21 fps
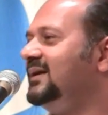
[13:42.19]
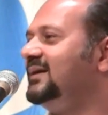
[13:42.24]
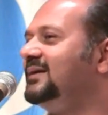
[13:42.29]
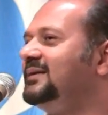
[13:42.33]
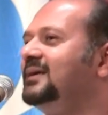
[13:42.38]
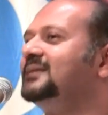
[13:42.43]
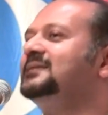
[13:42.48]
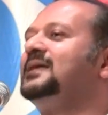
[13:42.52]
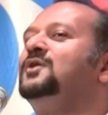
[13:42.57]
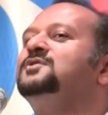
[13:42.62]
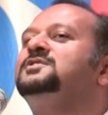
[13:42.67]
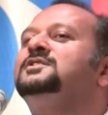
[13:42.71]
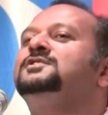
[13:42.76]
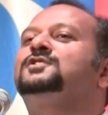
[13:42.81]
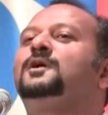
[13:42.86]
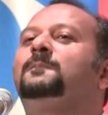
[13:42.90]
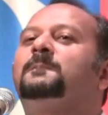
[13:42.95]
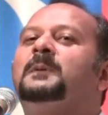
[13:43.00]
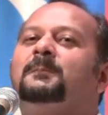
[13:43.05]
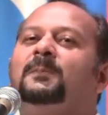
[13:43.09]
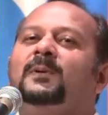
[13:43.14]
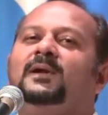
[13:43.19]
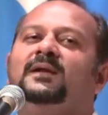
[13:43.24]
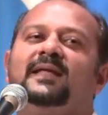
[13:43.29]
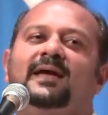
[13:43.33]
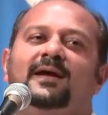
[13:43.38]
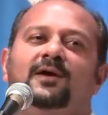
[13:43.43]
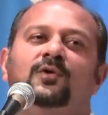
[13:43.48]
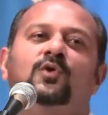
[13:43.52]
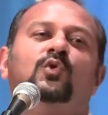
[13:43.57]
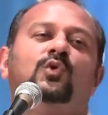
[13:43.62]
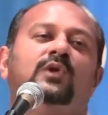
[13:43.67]
Now there are thousands of people
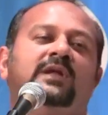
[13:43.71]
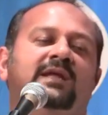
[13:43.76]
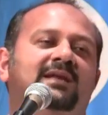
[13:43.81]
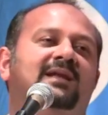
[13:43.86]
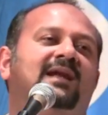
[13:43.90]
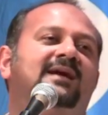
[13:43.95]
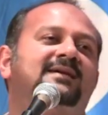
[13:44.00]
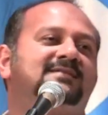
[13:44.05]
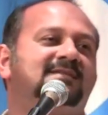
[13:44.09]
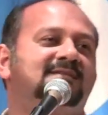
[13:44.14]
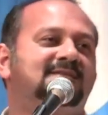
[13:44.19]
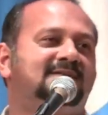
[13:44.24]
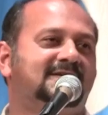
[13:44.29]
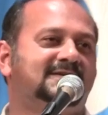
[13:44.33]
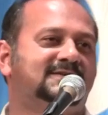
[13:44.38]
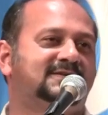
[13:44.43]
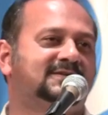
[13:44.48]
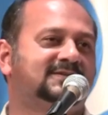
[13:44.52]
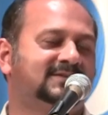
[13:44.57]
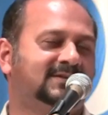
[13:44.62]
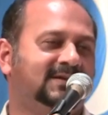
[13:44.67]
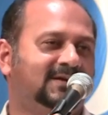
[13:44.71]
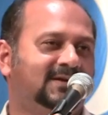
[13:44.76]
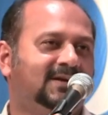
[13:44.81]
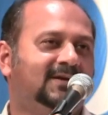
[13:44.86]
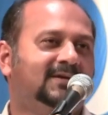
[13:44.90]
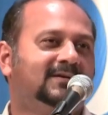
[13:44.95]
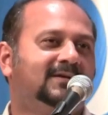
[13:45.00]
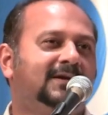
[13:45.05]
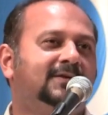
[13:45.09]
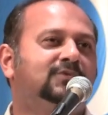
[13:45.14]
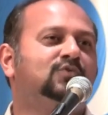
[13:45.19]
there who need licenses,
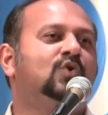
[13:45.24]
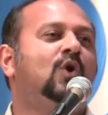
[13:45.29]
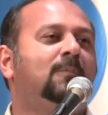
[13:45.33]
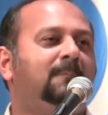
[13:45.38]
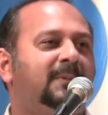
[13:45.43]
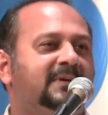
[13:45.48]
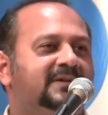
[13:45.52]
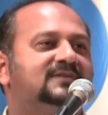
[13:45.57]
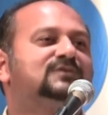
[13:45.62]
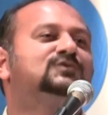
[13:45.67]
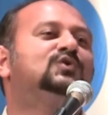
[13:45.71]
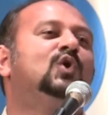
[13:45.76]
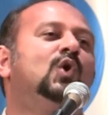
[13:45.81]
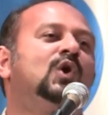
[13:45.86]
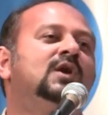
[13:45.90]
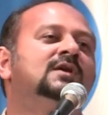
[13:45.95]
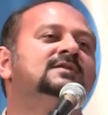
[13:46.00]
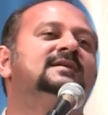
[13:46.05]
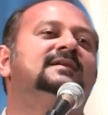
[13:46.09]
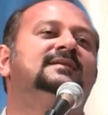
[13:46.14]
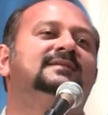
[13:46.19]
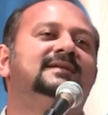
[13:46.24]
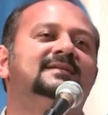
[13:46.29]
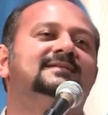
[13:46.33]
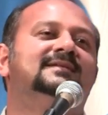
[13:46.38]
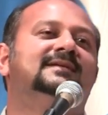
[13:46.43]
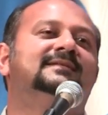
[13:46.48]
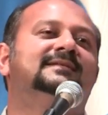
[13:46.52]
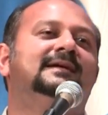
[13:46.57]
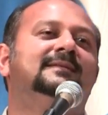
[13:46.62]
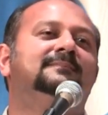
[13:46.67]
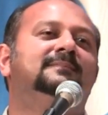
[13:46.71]
right, to open stalls and things
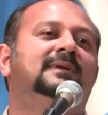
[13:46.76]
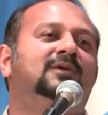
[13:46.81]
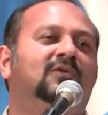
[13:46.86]
like that.